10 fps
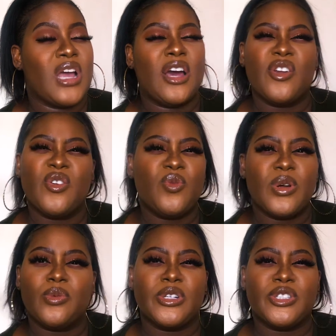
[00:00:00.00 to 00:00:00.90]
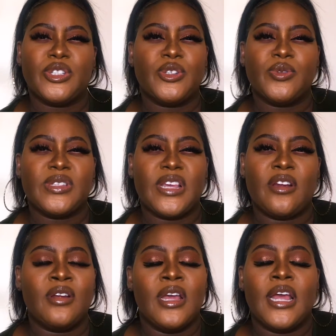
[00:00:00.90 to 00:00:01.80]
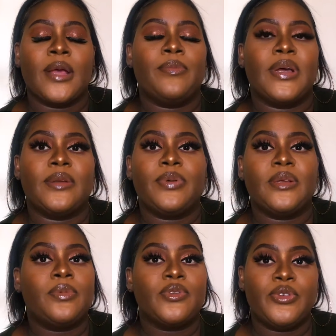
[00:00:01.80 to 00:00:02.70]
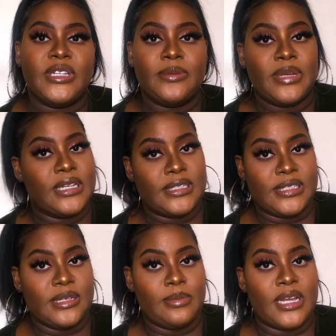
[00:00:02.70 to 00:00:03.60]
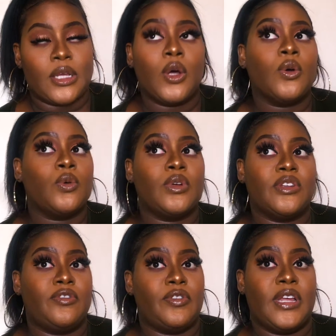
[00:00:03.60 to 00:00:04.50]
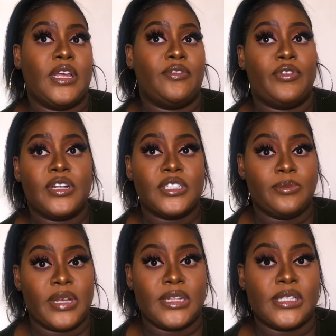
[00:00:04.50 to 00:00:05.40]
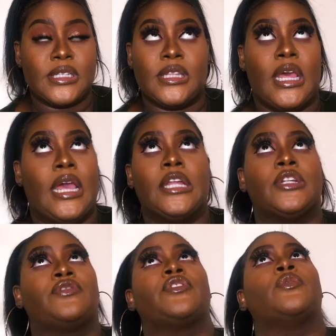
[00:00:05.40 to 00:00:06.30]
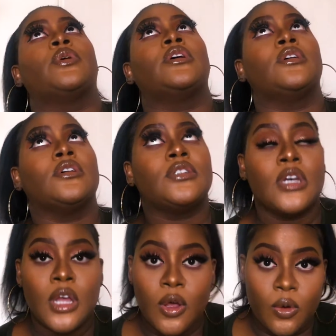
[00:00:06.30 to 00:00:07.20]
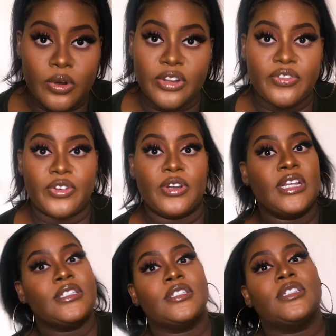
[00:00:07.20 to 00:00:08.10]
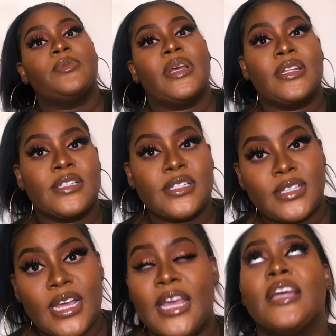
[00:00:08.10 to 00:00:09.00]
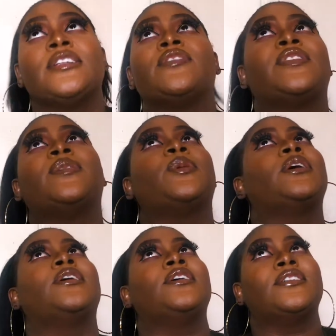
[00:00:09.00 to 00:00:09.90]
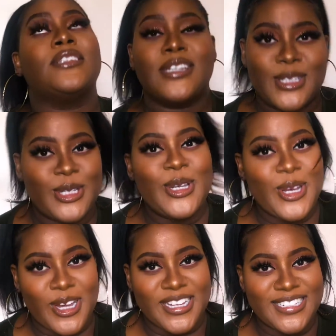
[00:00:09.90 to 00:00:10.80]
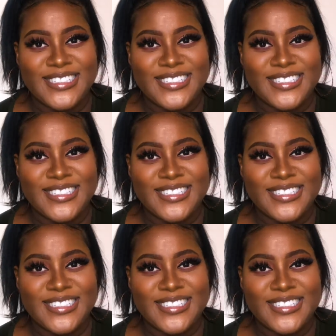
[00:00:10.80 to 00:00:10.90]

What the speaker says: I don't know what word to use there, but people really make it seem like, oh, if a friendship ends, it's the end of the world, or if a relationship ends, it's the end of the world. It's not.